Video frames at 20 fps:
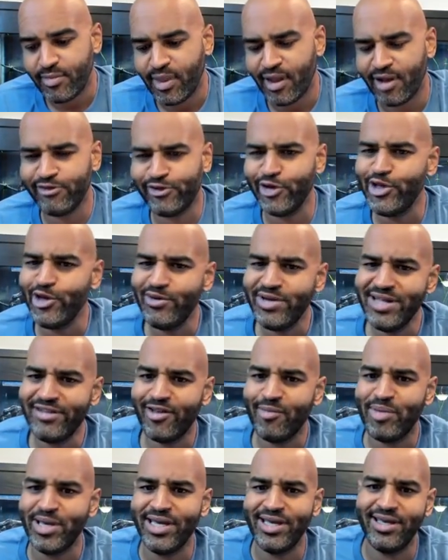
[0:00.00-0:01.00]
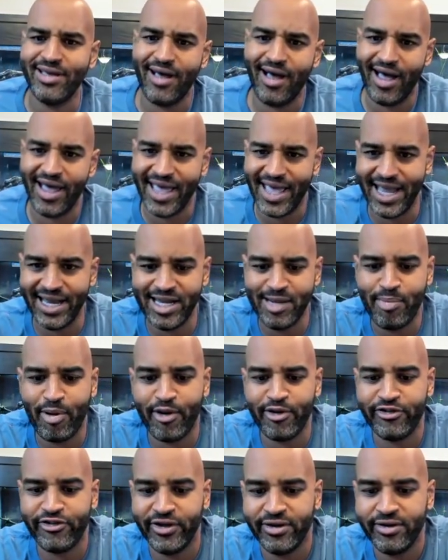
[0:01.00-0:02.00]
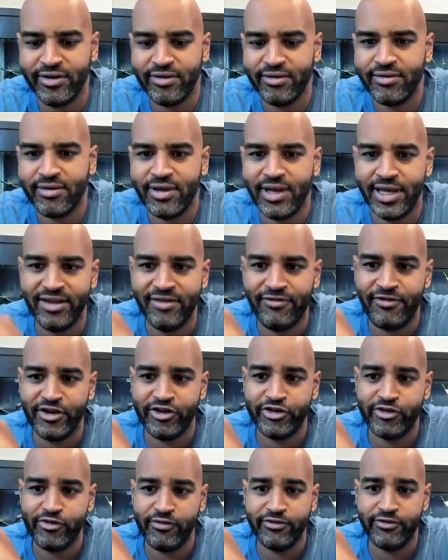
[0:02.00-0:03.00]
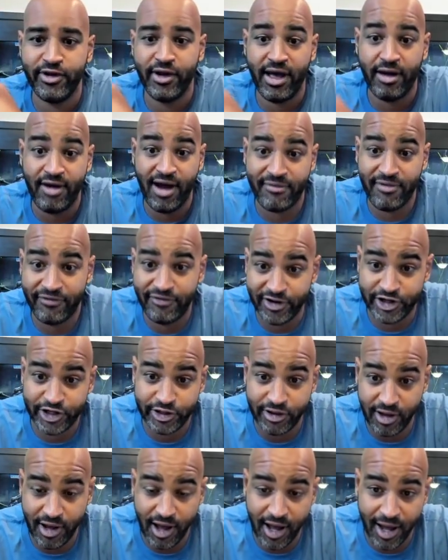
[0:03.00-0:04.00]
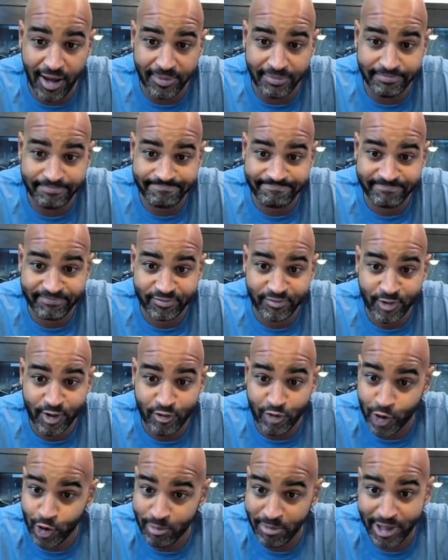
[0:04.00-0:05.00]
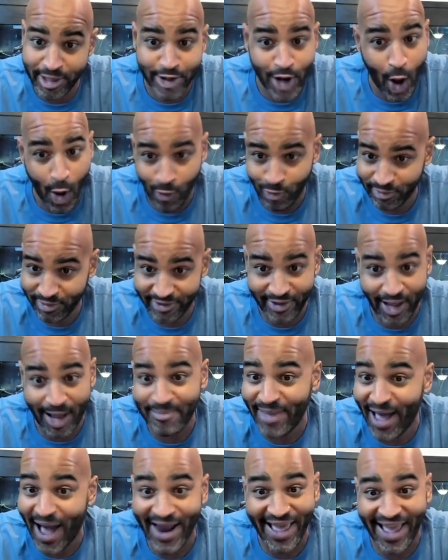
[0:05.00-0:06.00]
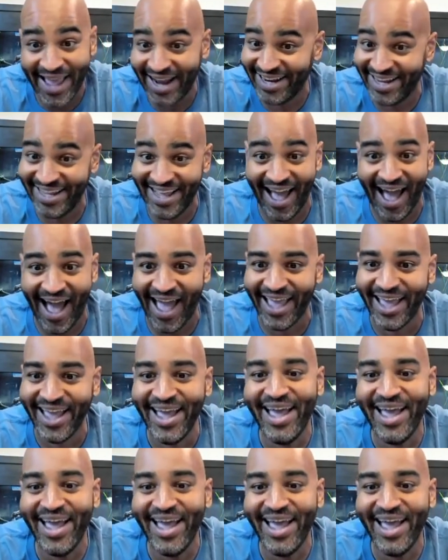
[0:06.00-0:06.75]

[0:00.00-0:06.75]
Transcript: Do you need to be a handy person in the fish to have a fish room? No, because I'm not a handy guy.